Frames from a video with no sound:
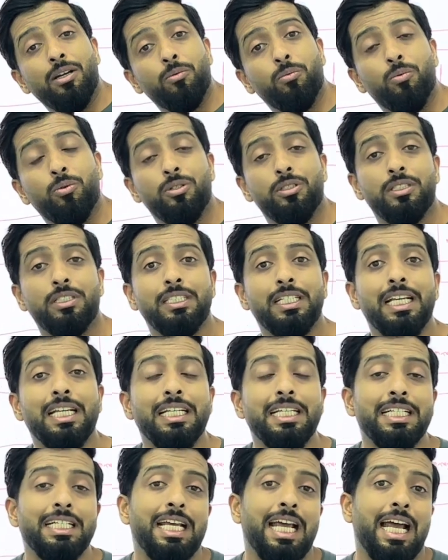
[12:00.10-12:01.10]
was
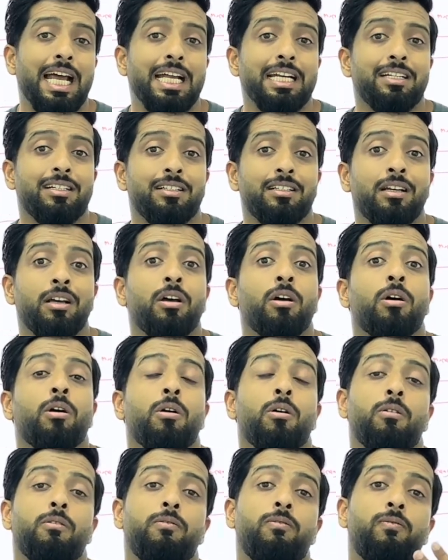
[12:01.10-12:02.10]
selling at
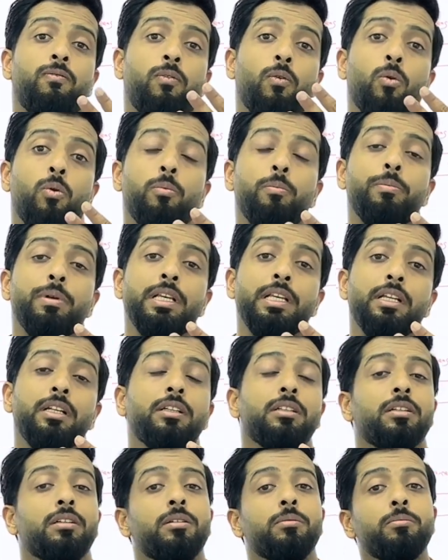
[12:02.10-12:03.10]
4
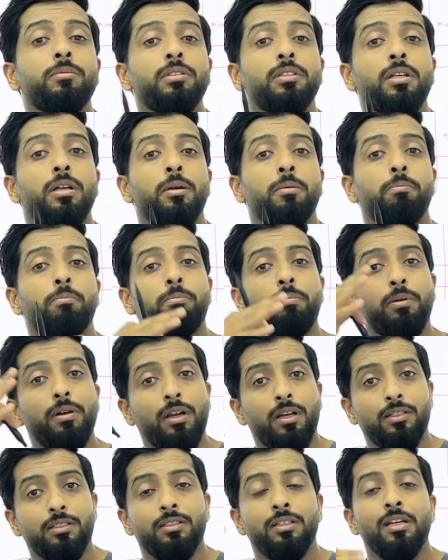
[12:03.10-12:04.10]
million dirhams
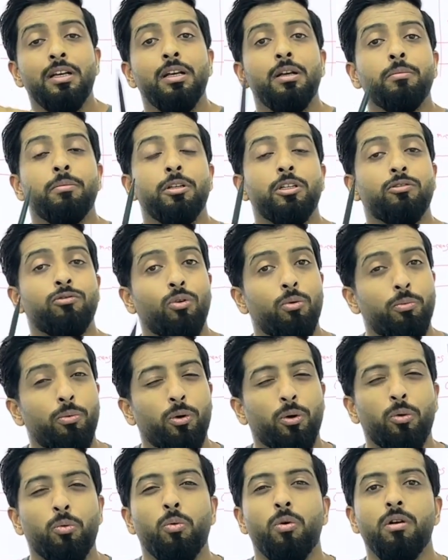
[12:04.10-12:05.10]
plus. It's
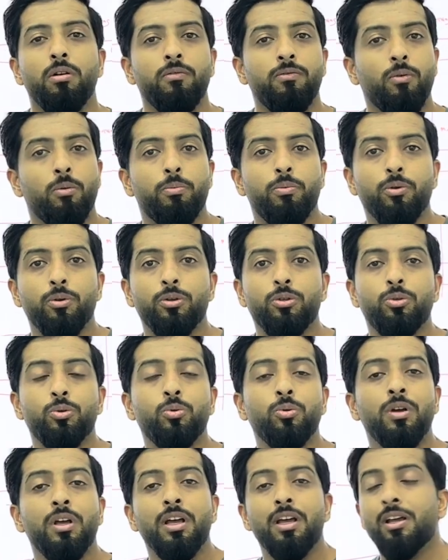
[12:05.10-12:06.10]
4.1,
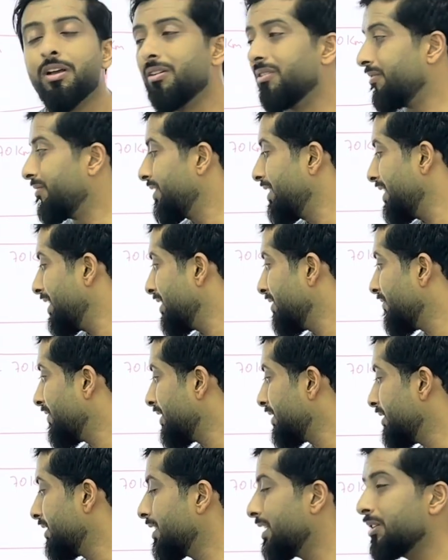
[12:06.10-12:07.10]
4.2. We
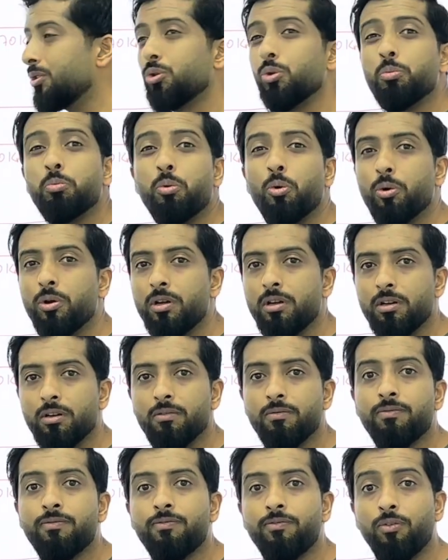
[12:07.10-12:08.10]
invested at
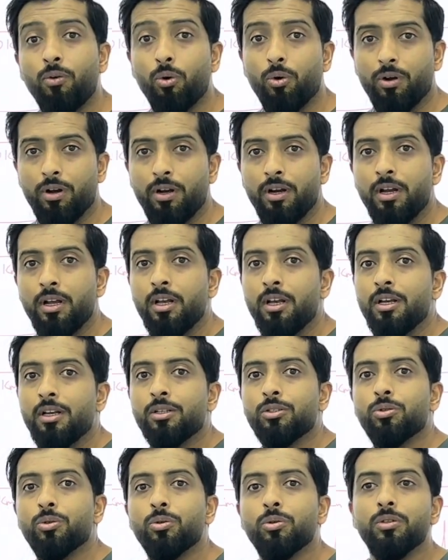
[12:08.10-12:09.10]
2.4.
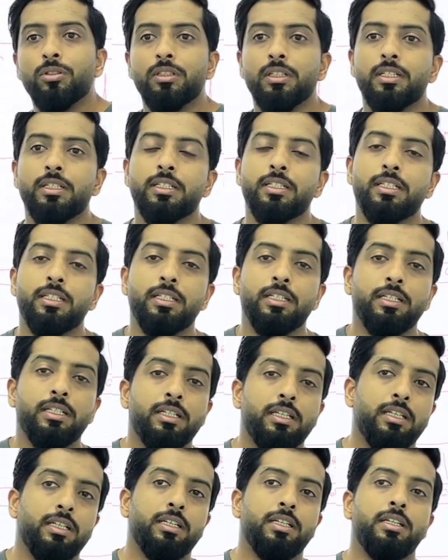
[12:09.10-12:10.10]
So the
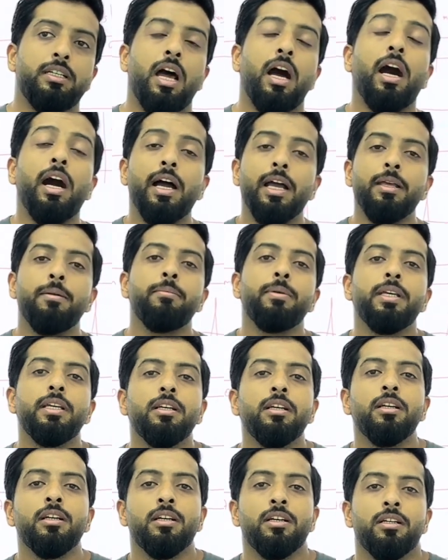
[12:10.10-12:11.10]

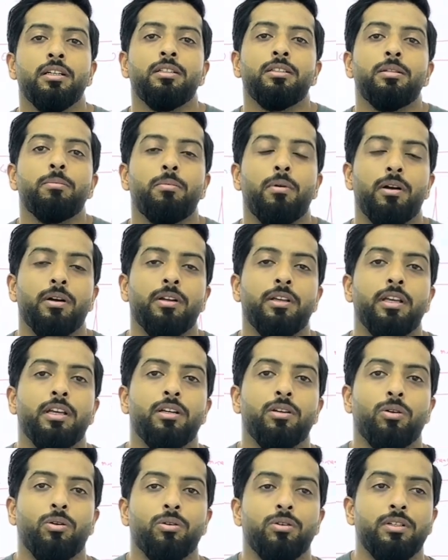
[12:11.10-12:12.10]
timing the
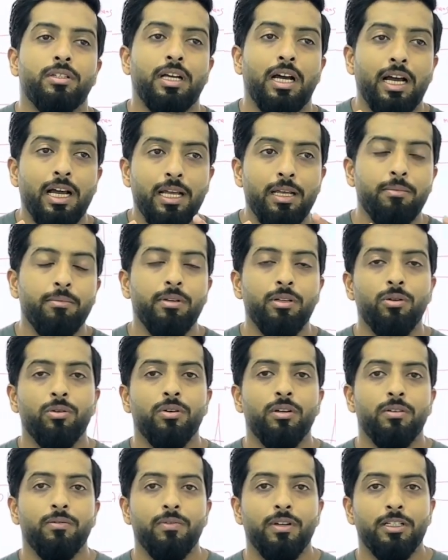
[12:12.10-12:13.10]
market or timing your
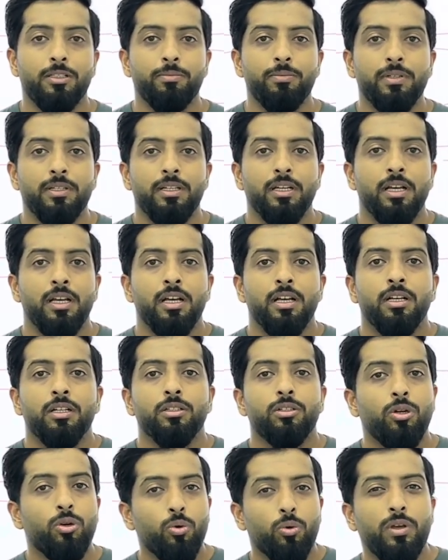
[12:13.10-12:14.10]
investment,
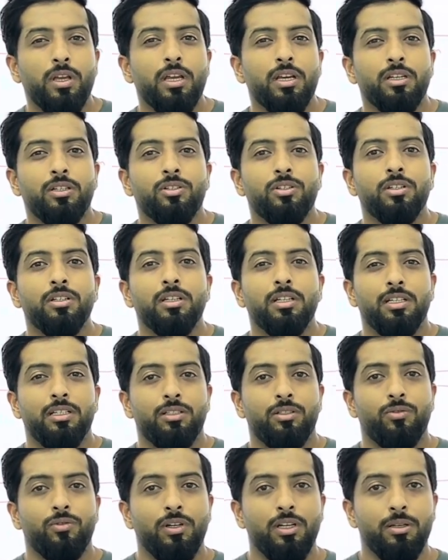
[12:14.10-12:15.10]
the location
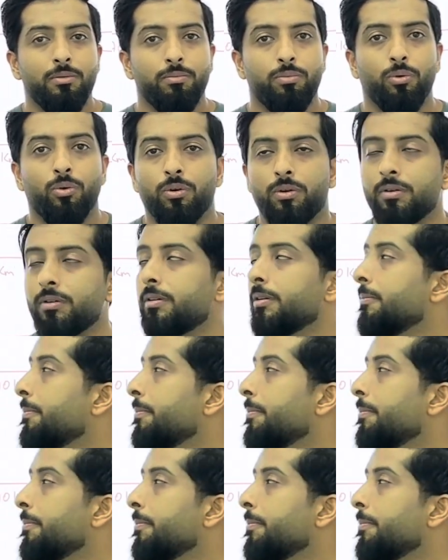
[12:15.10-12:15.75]
is really important.